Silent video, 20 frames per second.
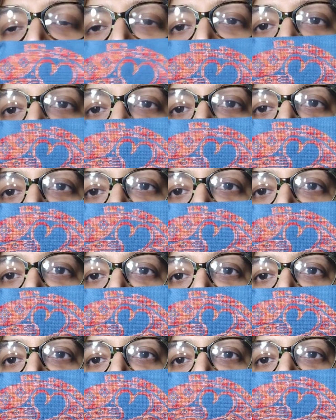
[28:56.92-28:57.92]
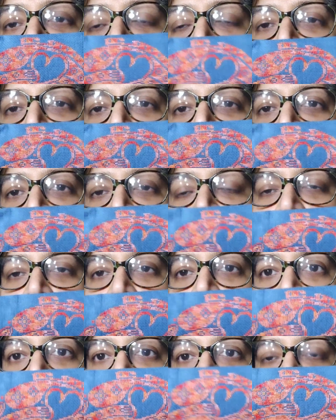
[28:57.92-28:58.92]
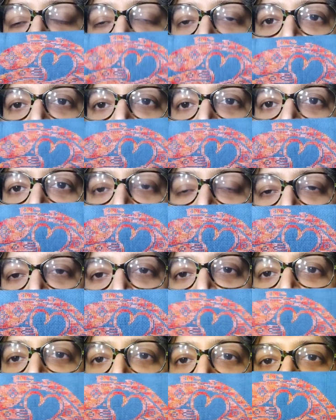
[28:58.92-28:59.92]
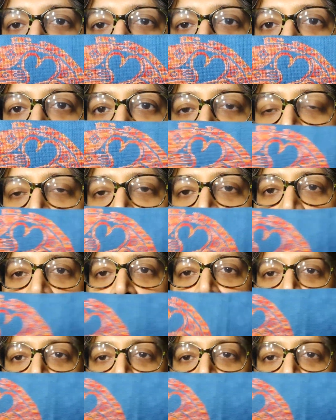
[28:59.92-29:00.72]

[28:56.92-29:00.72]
Roundel, then I can start Shimanchu Rabbit. And